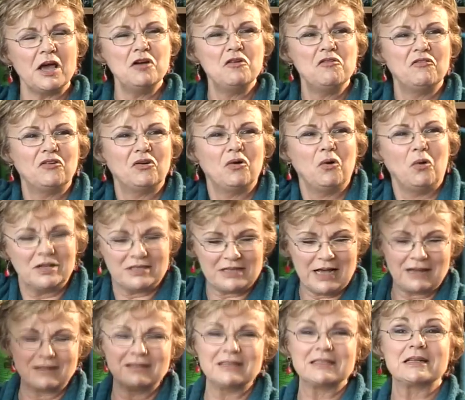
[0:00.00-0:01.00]
Overall has
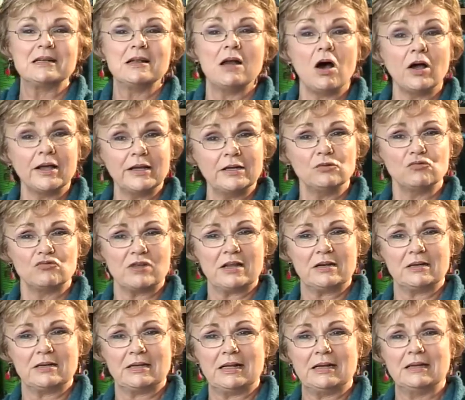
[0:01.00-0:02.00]
had this line
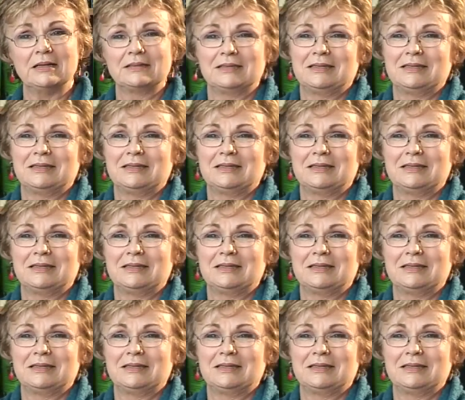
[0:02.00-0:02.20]
written in